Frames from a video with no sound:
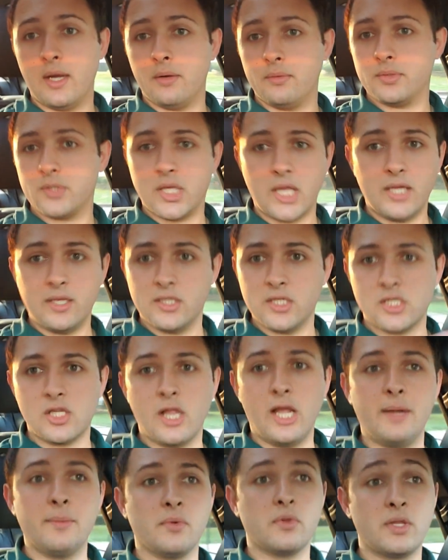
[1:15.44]
slight
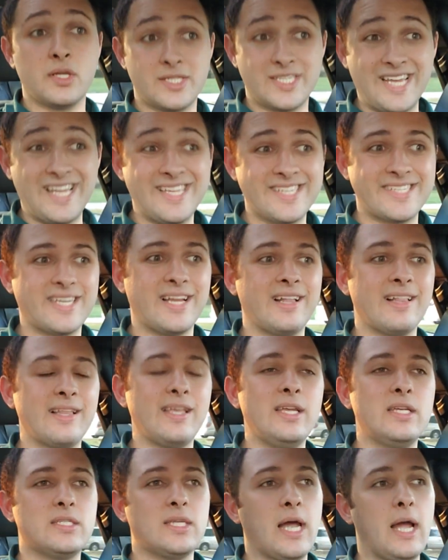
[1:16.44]
disclaimer, this is a
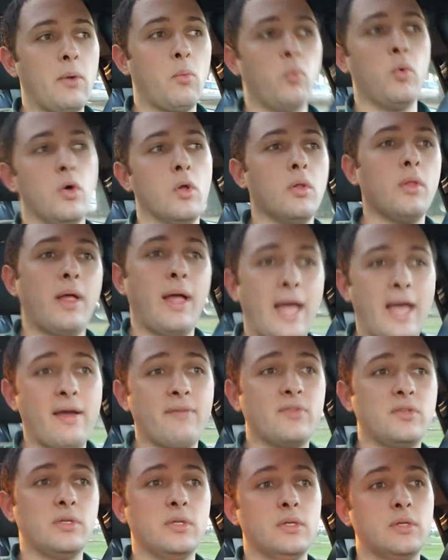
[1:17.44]
lease. I will
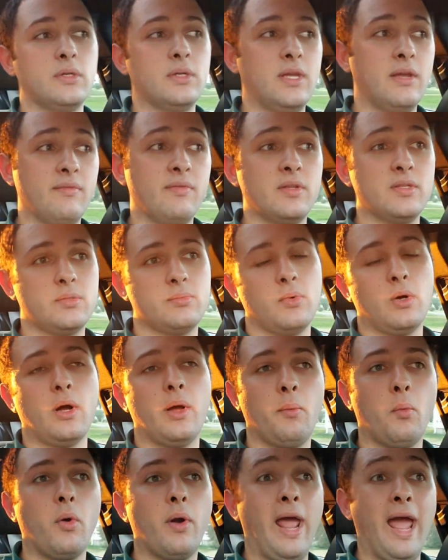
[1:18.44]
have to give this, well, I
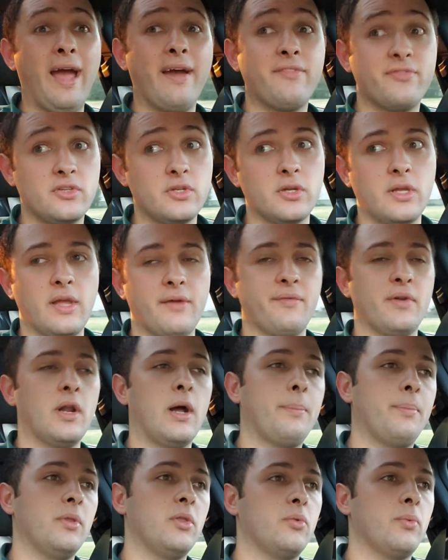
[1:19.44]
won't have to give it
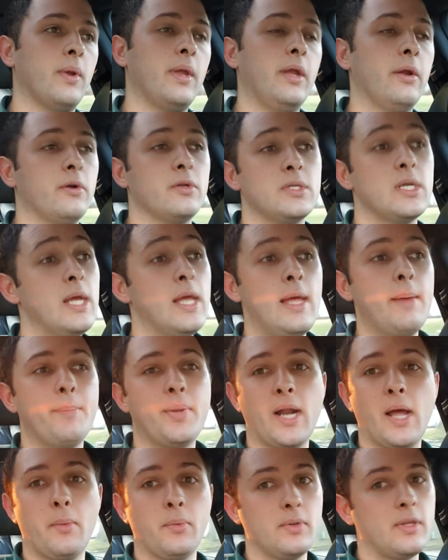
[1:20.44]
up in 3 years,
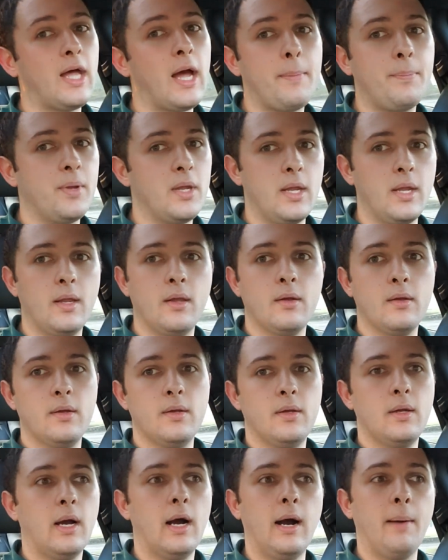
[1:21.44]
but I will not be
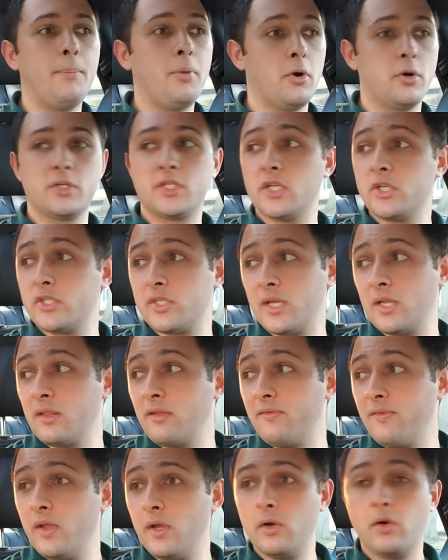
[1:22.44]
purchasing the
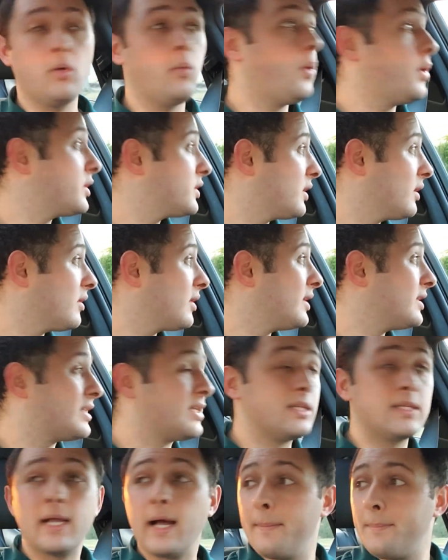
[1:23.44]
vehicle once the lease
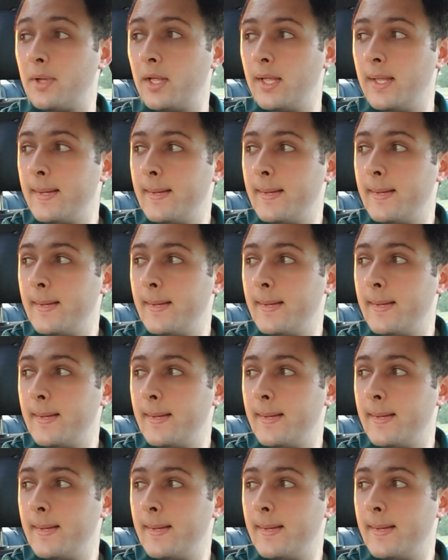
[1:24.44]
is up.